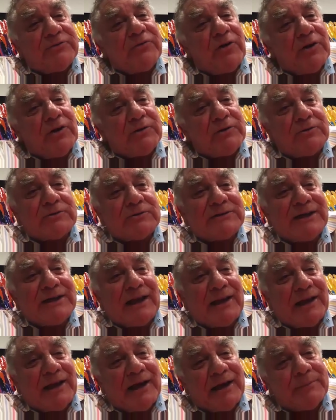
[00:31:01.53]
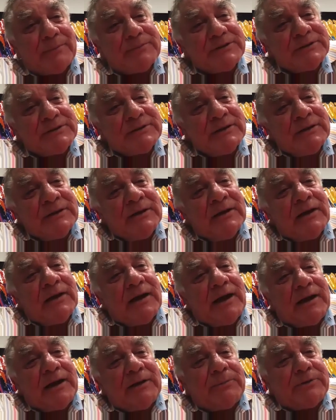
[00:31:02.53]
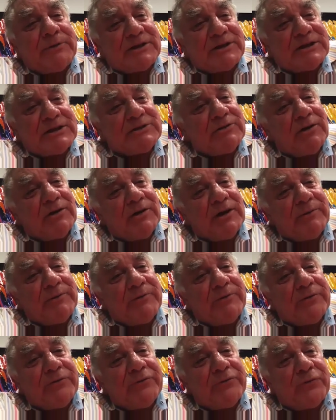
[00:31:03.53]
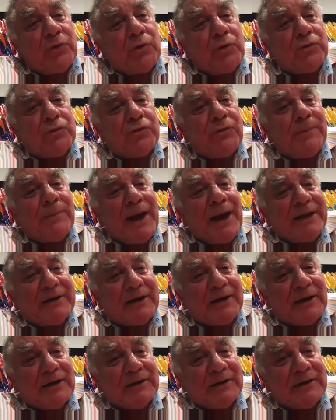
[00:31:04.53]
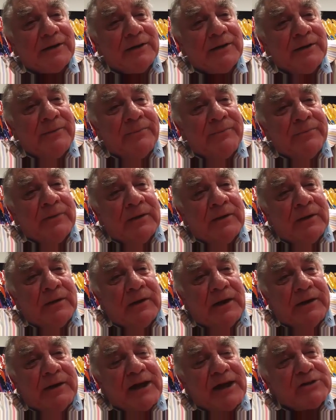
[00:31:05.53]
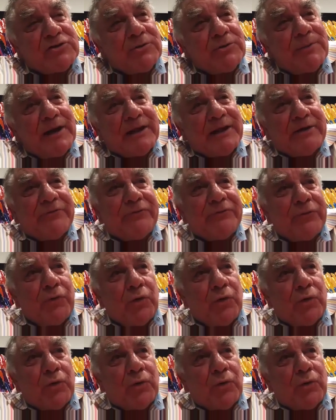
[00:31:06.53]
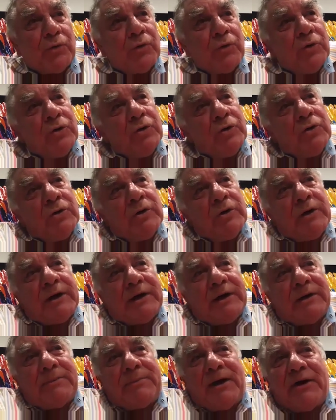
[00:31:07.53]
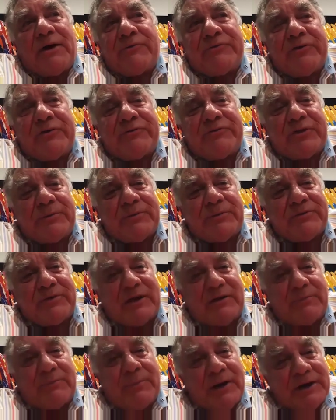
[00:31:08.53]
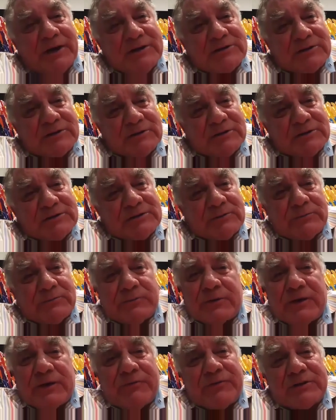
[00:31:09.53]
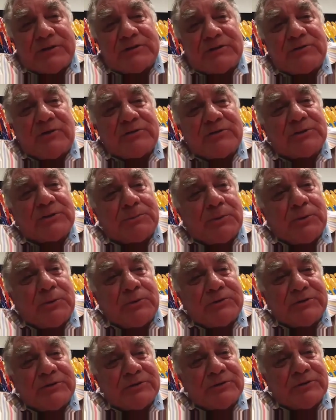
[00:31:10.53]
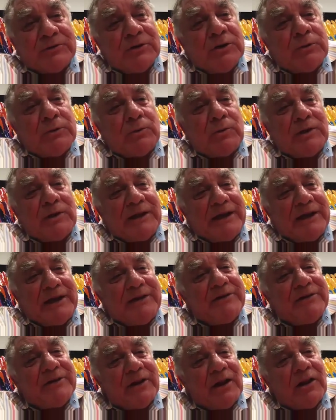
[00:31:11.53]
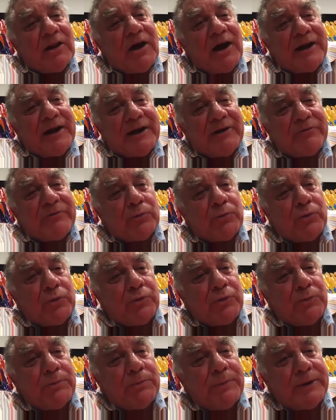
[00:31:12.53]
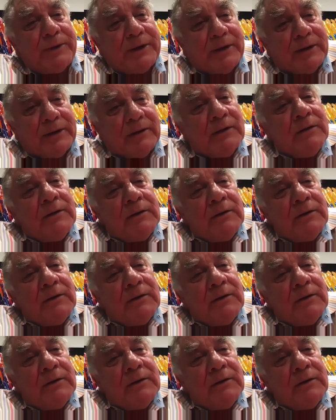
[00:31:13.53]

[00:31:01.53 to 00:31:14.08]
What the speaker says: follicles collapse and the progesterone levels fall dramatically. And that dramatic fall, in about 50% of patients, if it's not supported, will lead to the lining of the womb being